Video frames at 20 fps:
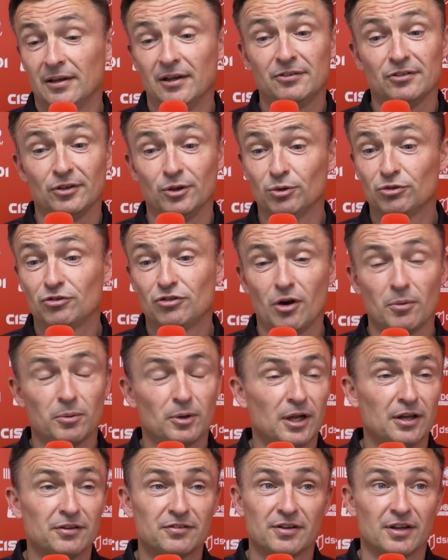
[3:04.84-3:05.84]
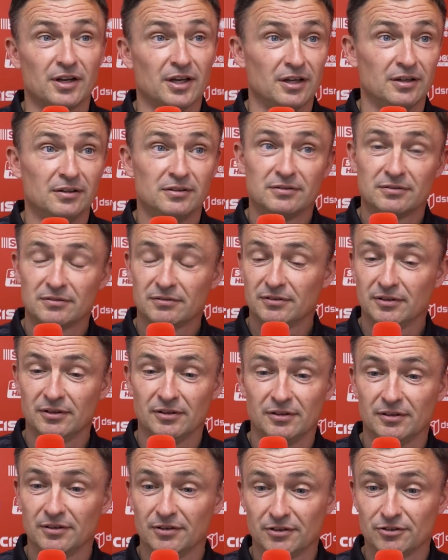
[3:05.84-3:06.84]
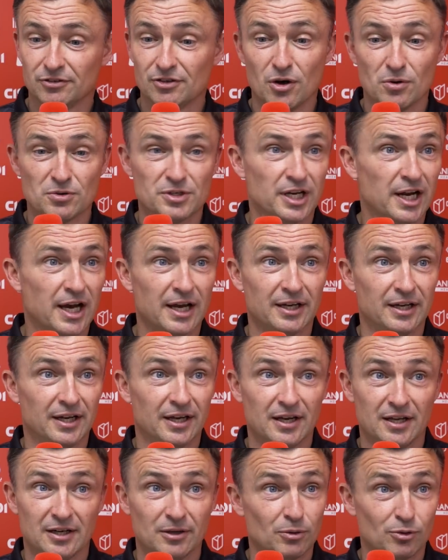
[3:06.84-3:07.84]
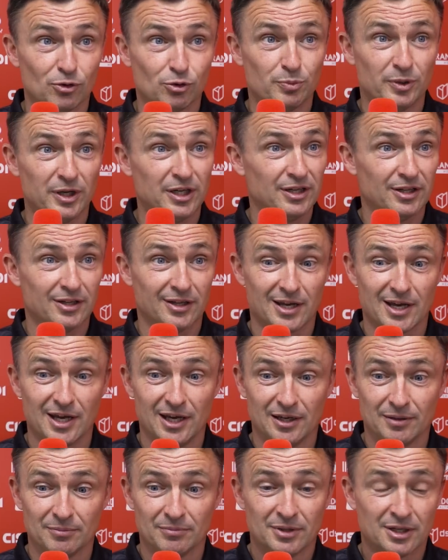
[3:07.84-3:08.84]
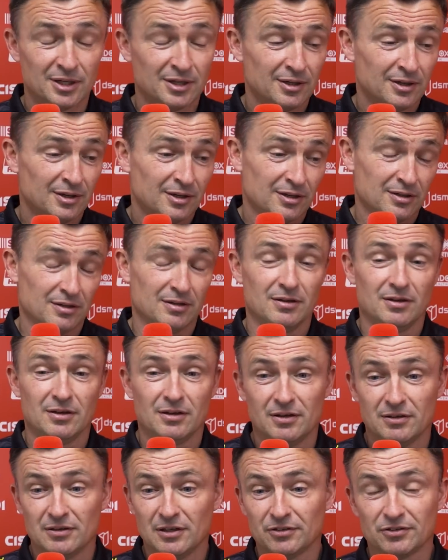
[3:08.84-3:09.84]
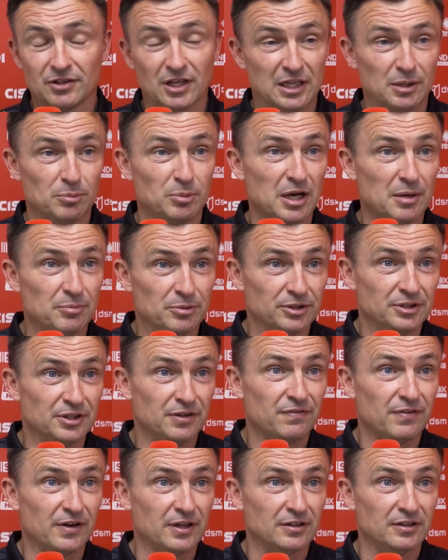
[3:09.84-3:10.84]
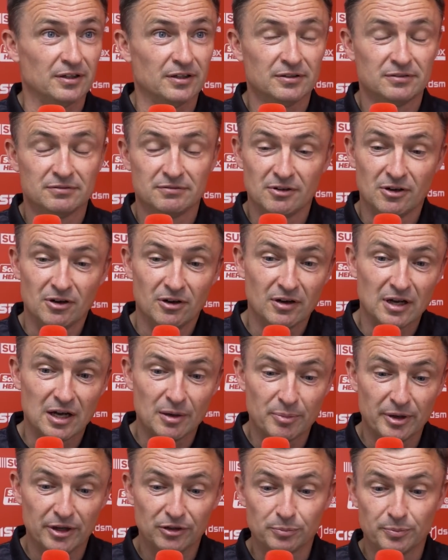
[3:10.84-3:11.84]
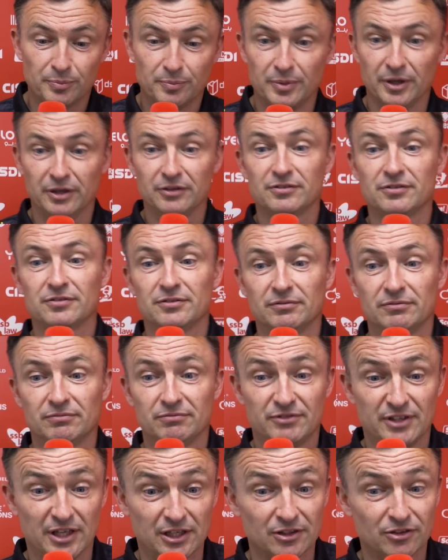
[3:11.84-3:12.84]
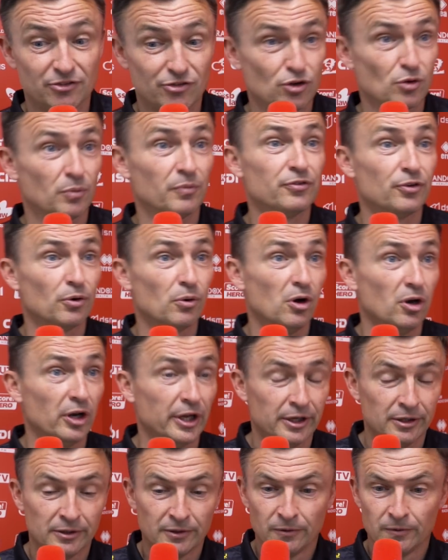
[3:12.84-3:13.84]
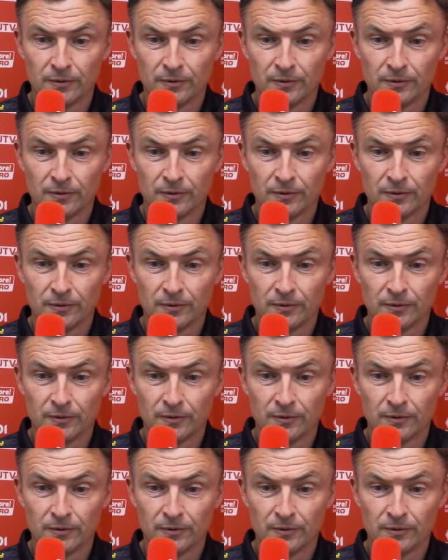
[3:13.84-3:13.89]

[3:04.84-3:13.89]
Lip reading: Listen, he was top class today. There's no denying it. Anyone who's been at the game, ask any Blackburn defender. All our best bits tended to come through Ollie.